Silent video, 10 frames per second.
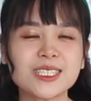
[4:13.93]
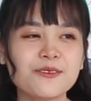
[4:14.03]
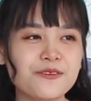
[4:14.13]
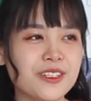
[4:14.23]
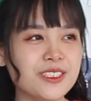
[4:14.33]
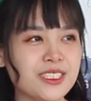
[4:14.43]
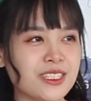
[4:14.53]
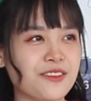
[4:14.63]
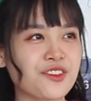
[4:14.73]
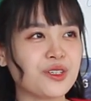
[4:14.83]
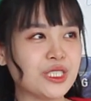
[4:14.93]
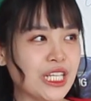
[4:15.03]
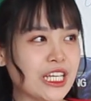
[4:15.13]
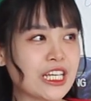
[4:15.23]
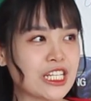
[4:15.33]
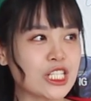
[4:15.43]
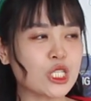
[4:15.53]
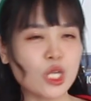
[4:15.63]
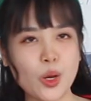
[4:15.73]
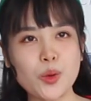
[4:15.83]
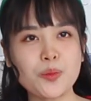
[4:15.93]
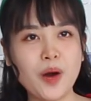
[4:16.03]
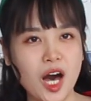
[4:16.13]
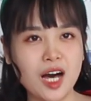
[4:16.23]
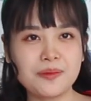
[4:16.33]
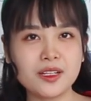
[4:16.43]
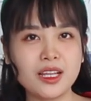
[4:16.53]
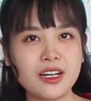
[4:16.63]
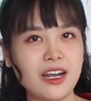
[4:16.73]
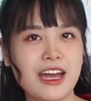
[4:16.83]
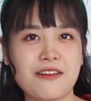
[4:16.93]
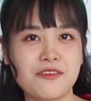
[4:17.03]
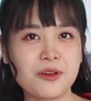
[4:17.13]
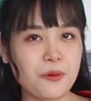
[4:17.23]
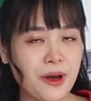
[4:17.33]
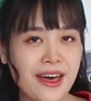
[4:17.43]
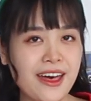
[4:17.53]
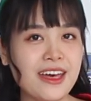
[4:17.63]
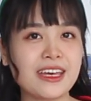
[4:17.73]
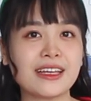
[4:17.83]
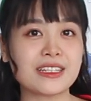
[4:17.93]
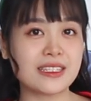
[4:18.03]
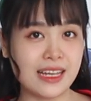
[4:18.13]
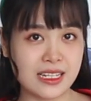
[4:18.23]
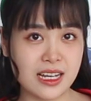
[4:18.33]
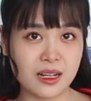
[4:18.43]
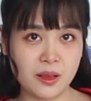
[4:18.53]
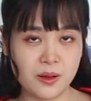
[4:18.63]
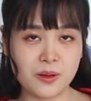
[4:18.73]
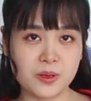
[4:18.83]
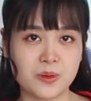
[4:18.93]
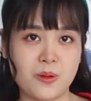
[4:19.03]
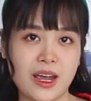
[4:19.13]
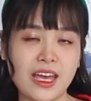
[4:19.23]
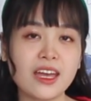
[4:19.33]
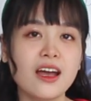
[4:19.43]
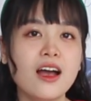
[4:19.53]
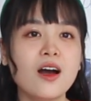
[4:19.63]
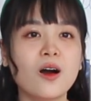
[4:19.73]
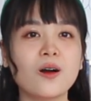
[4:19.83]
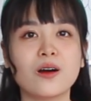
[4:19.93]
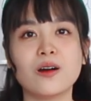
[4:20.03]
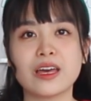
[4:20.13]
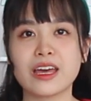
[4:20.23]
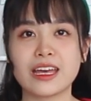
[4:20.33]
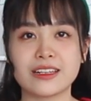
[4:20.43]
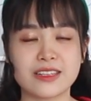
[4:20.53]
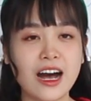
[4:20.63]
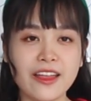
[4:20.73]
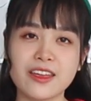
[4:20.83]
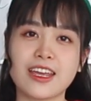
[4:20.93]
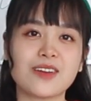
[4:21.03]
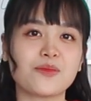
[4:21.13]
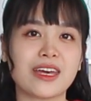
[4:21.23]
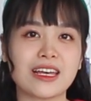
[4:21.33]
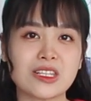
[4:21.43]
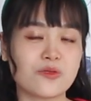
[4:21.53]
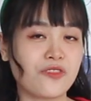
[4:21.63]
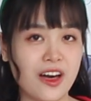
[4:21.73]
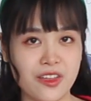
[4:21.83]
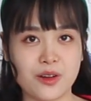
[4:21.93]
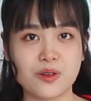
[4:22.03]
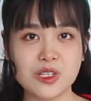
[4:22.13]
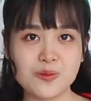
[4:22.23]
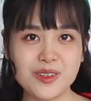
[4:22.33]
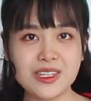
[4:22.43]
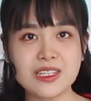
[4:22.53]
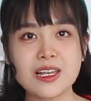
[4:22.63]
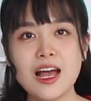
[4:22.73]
So first, of course, he is so popular everywhere. He is Santa Claus, right? Or his other name is Father Christmas.